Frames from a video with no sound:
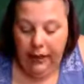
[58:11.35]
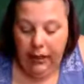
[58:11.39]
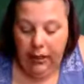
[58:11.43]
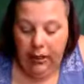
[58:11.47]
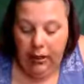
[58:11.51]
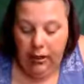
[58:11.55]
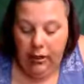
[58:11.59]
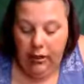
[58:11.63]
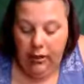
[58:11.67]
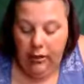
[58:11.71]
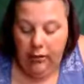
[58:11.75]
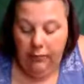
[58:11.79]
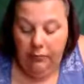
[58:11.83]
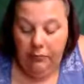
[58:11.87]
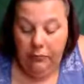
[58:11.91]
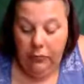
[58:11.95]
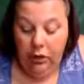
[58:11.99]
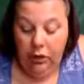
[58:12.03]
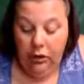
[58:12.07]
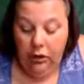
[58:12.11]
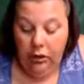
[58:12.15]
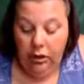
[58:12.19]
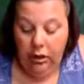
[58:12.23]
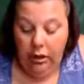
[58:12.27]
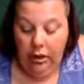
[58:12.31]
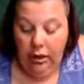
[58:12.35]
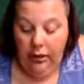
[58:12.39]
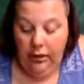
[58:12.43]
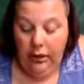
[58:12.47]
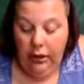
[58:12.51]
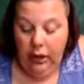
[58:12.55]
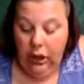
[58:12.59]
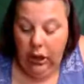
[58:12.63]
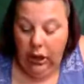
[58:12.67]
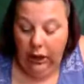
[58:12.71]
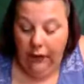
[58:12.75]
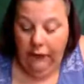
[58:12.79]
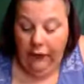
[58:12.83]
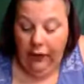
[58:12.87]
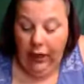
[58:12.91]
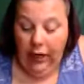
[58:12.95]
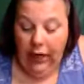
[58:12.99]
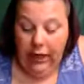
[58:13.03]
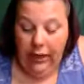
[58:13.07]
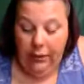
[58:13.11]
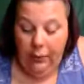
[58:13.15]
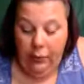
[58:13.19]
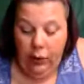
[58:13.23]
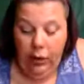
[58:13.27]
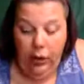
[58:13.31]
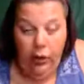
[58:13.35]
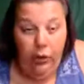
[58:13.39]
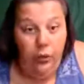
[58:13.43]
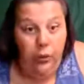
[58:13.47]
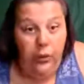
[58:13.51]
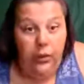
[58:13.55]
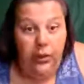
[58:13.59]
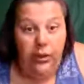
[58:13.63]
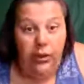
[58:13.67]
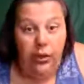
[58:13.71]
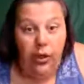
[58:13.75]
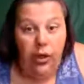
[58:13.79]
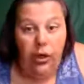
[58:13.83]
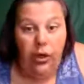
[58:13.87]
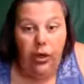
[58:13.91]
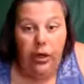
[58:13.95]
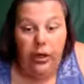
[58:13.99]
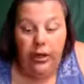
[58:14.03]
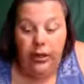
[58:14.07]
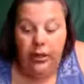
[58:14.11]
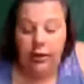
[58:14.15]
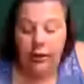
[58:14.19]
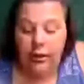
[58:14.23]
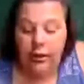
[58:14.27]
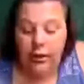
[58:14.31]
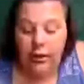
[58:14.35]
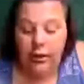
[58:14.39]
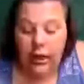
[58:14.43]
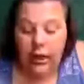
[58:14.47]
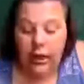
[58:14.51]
They're good for anyone who is an artist,